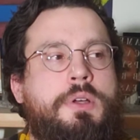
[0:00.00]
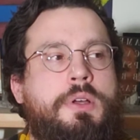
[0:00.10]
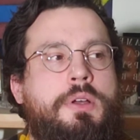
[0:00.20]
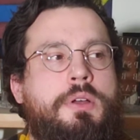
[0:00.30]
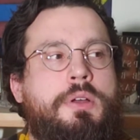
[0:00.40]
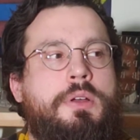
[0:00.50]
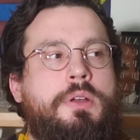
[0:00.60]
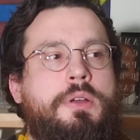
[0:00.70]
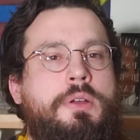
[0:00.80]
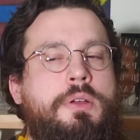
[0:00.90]

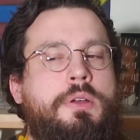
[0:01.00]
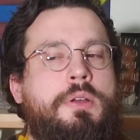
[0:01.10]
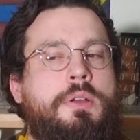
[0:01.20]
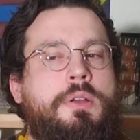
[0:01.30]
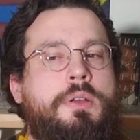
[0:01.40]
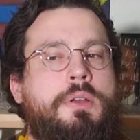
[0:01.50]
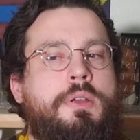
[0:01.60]
(silence)